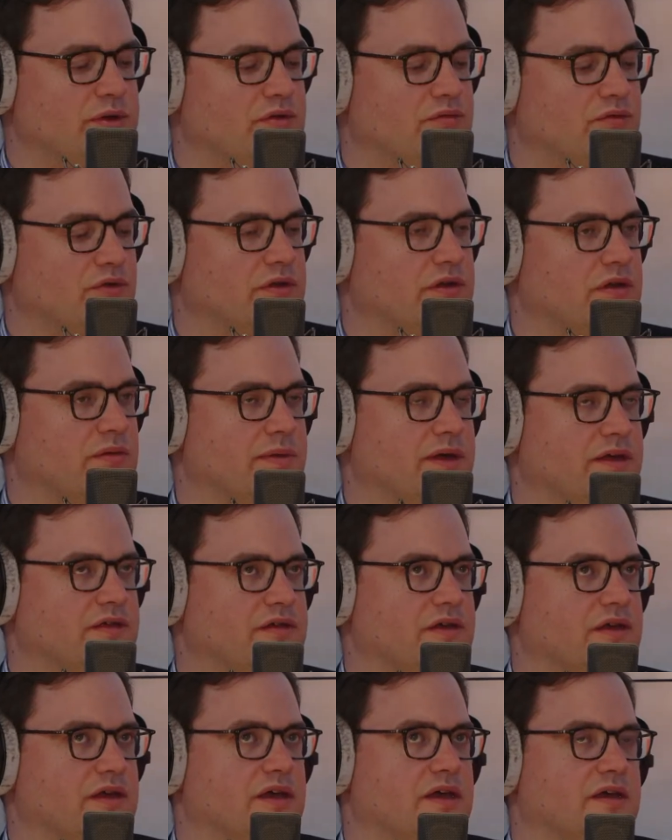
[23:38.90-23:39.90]
really
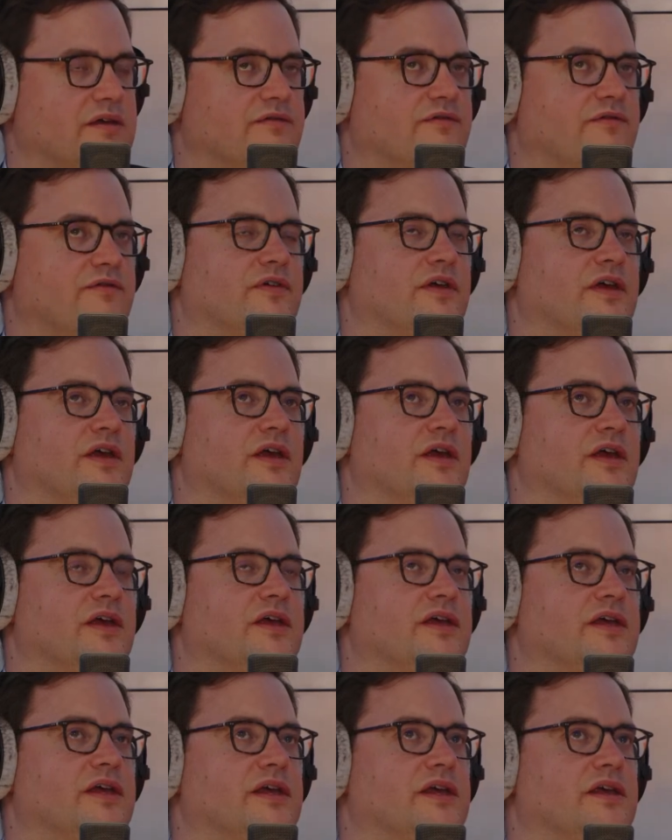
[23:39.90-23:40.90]
amazing if
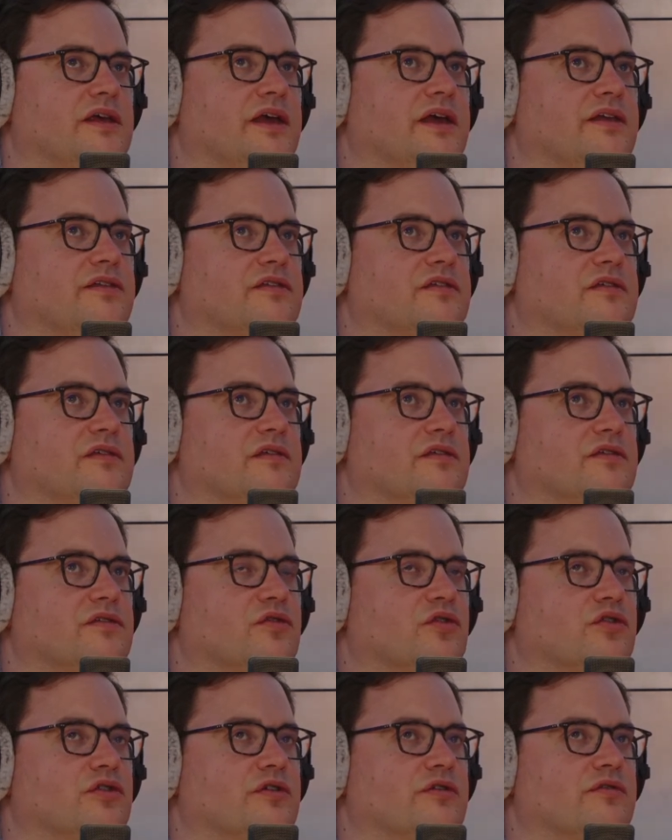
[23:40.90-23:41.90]
he gets
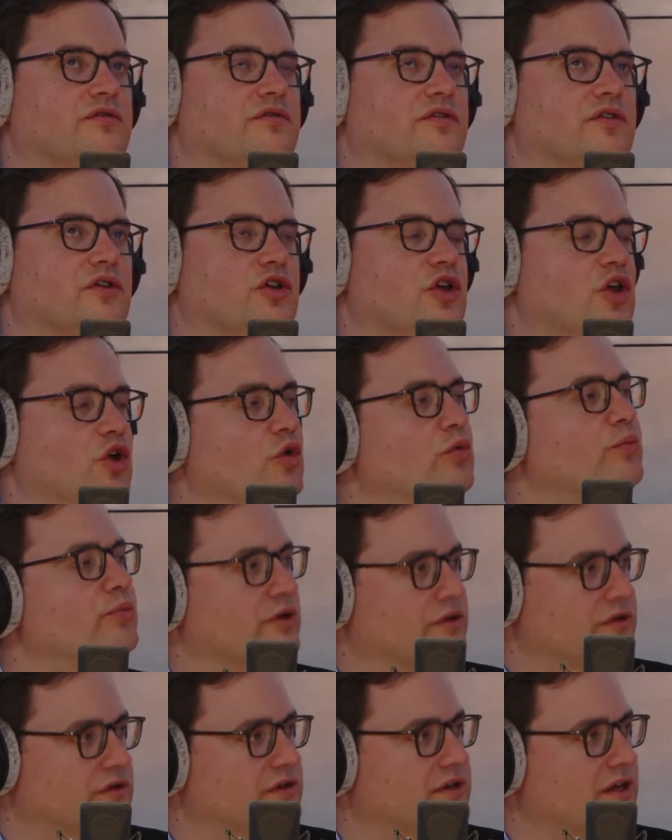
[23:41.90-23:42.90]
sort of no
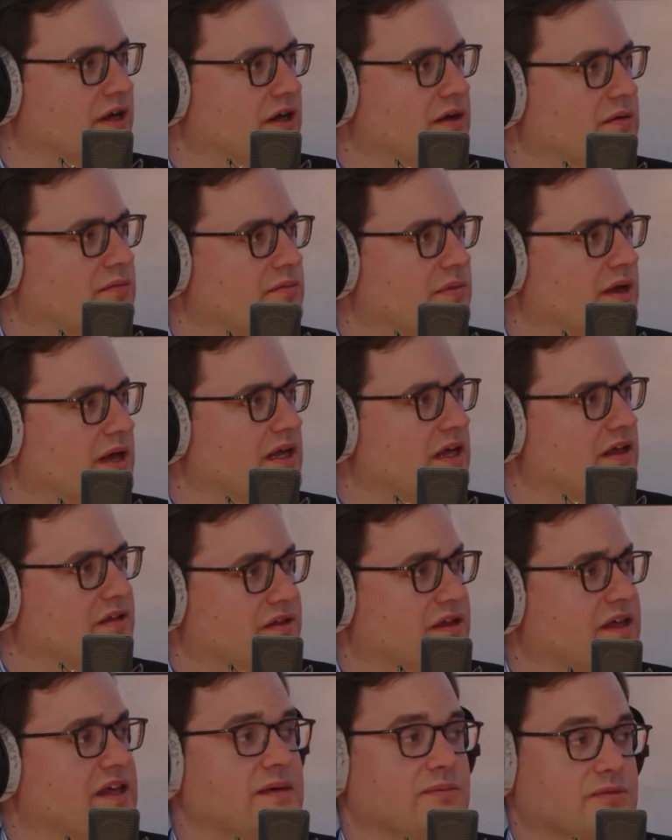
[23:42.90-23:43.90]
prison time and gets to
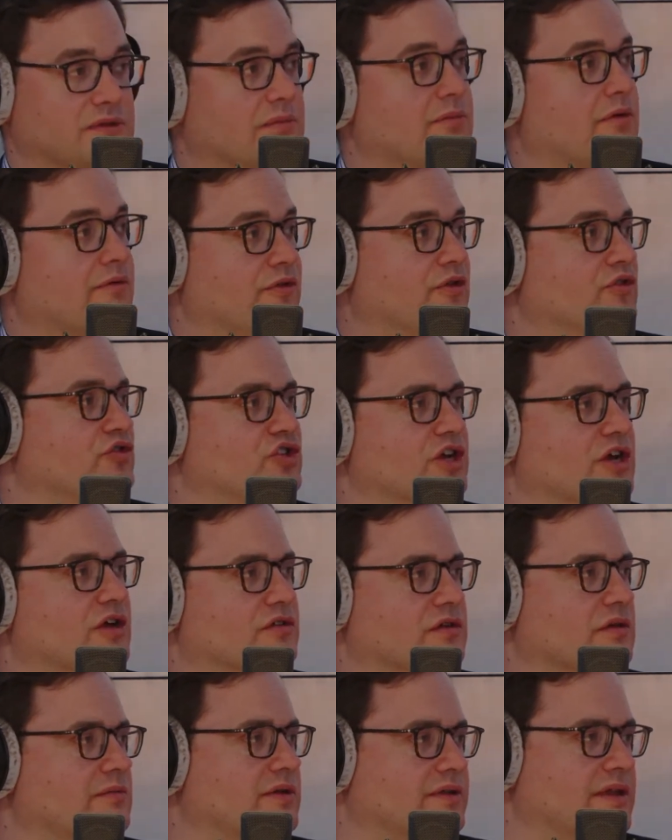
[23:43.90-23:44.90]
keep some of those shares.
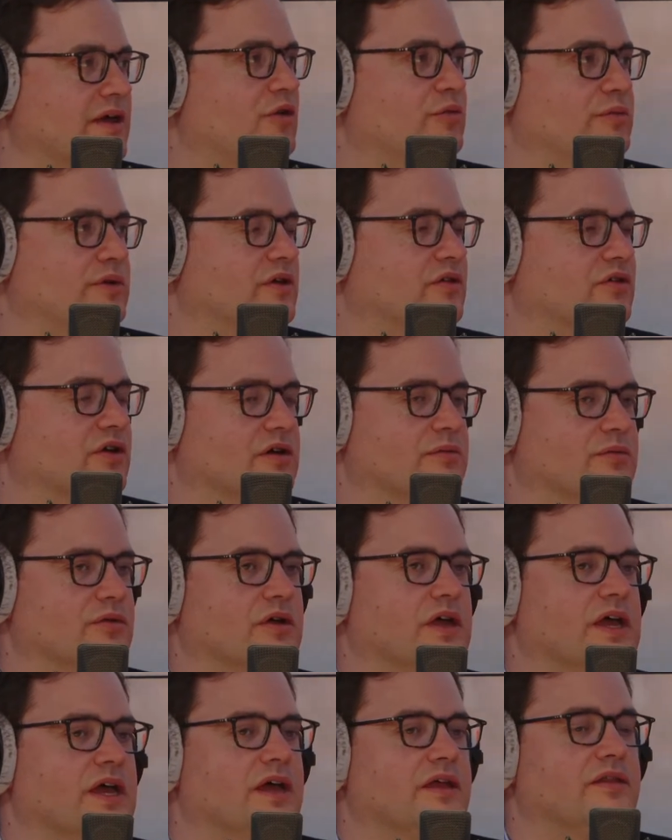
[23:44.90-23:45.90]
I mean, that would be incredible.
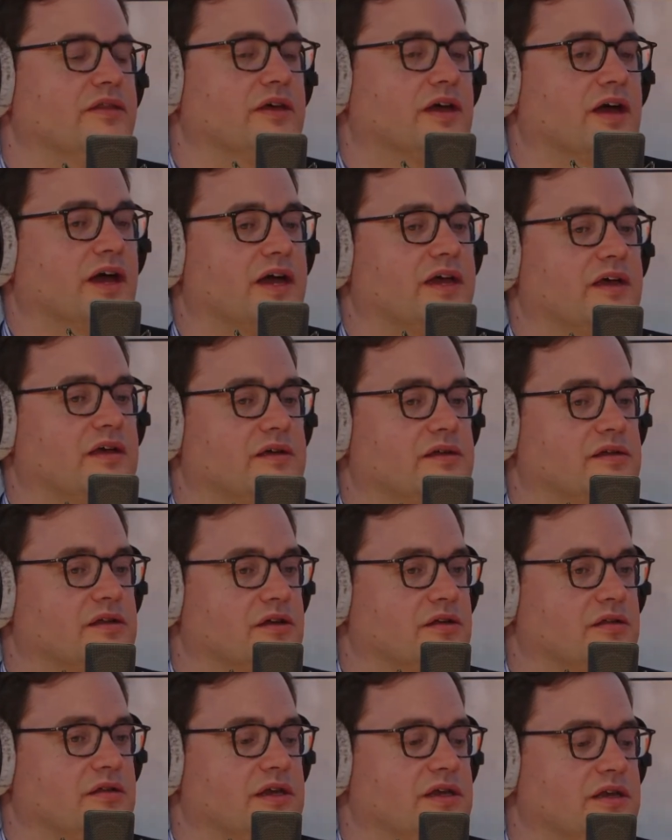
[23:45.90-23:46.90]
The guy
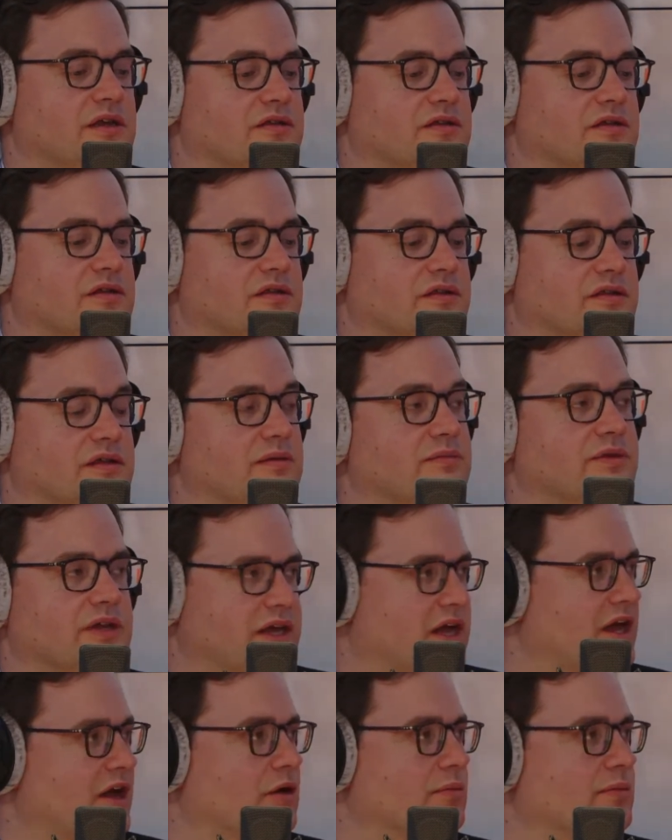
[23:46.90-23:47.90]
clearly doesn't seem to
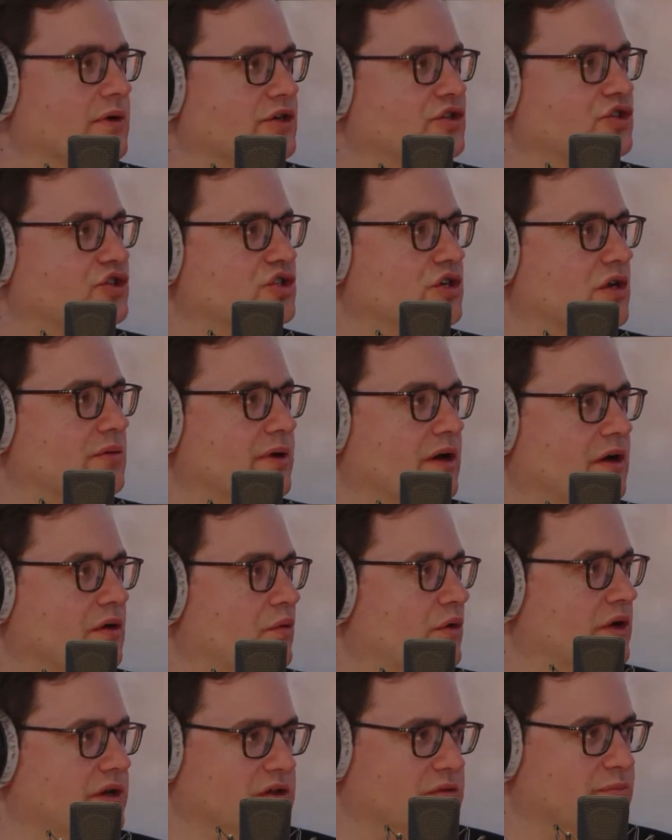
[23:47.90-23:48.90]
care much about
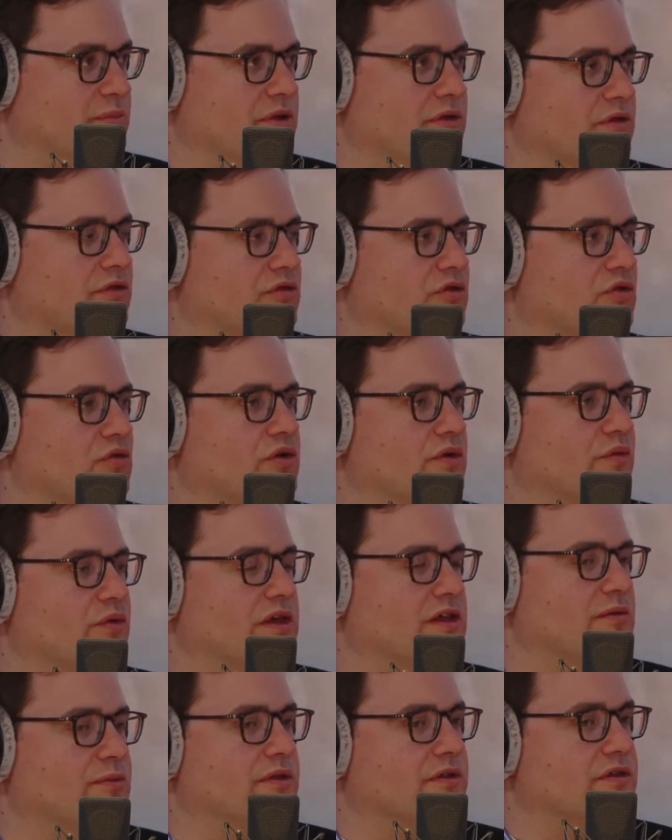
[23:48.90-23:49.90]
what he's been through.
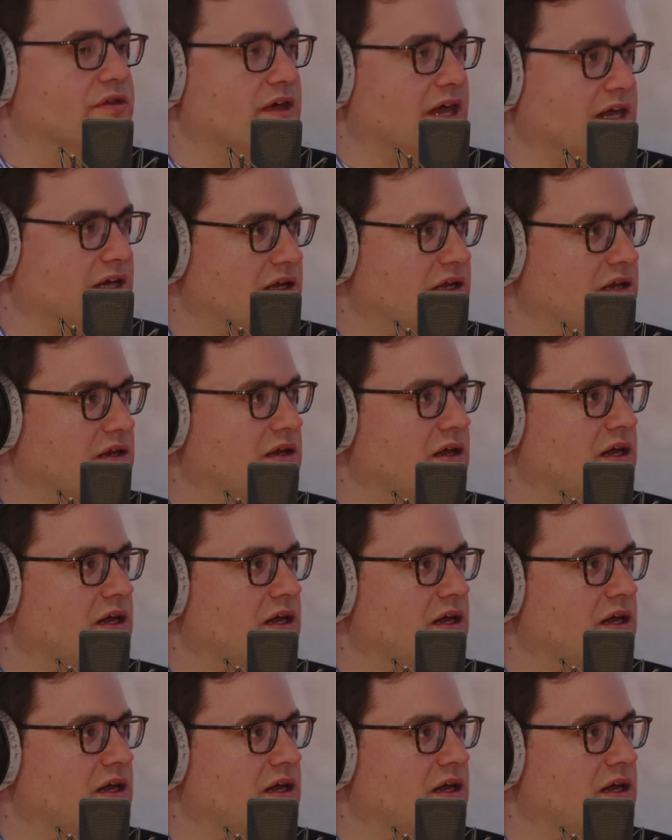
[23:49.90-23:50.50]
He's been cited